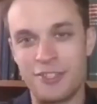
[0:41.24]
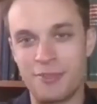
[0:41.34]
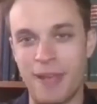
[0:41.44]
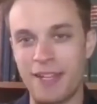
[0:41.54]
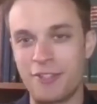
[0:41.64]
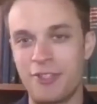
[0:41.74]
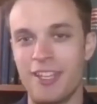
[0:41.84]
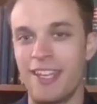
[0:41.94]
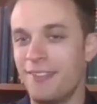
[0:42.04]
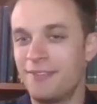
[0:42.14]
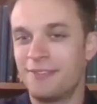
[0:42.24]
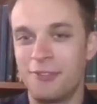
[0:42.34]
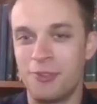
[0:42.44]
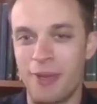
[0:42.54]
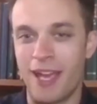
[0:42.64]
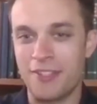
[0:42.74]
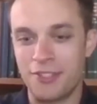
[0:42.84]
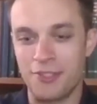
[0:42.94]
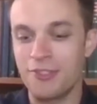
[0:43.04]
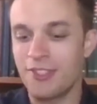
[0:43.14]
match day for the
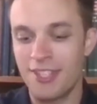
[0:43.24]
pastors,